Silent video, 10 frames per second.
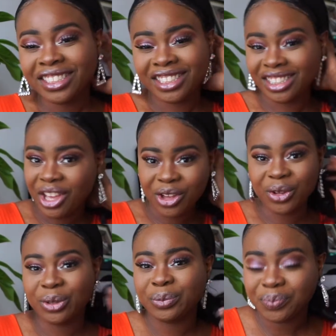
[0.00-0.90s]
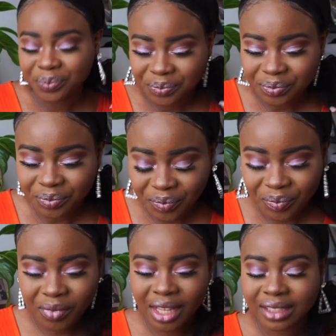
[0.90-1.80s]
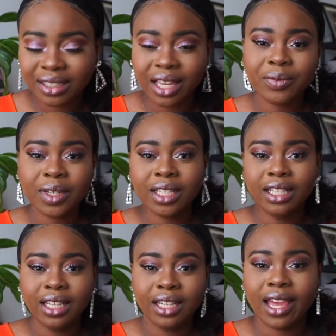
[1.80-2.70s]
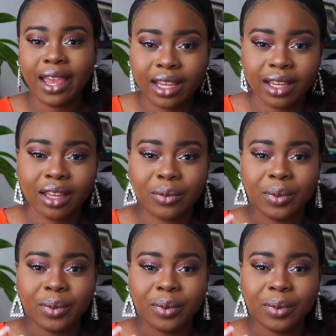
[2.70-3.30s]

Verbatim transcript: So definitely, like,